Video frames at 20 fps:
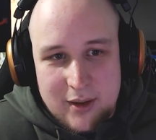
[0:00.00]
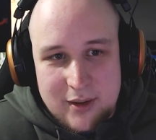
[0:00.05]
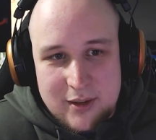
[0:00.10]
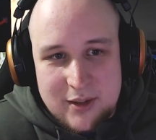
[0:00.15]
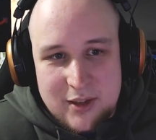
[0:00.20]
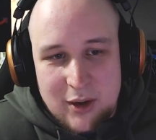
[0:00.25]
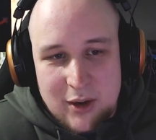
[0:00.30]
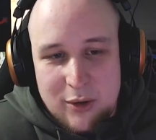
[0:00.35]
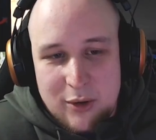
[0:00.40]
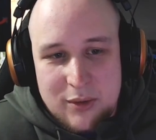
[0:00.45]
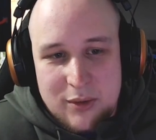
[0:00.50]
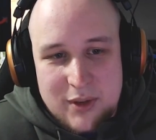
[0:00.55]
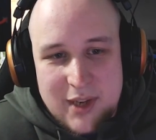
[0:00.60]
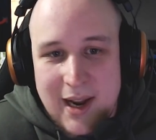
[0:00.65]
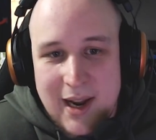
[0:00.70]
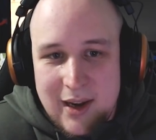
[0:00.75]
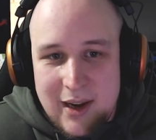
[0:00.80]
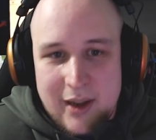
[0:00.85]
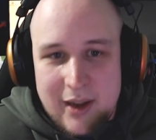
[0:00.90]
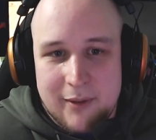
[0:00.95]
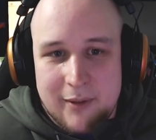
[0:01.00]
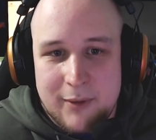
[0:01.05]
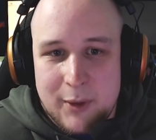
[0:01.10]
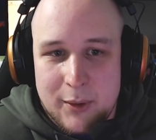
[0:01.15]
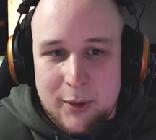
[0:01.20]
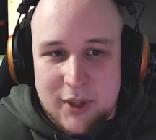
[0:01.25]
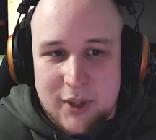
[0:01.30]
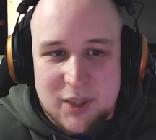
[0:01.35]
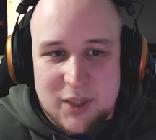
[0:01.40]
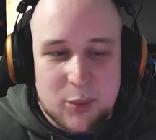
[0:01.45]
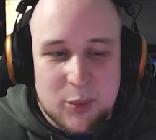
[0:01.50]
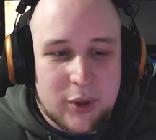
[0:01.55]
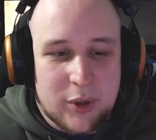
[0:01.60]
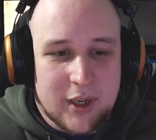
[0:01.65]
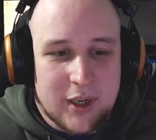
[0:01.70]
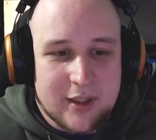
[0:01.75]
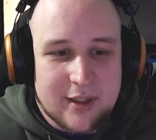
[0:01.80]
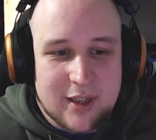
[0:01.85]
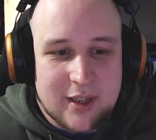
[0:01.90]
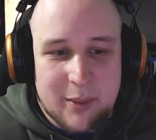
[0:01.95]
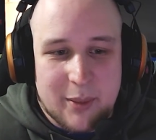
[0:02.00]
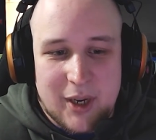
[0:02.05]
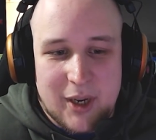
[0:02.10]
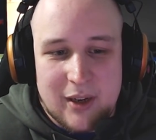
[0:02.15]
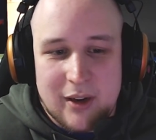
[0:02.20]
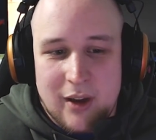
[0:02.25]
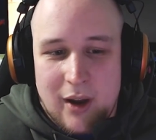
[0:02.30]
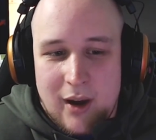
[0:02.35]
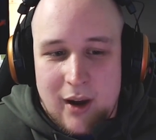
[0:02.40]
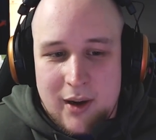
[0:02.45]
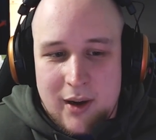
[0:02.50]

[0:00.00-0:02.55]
So tackling a few of these points, I mean,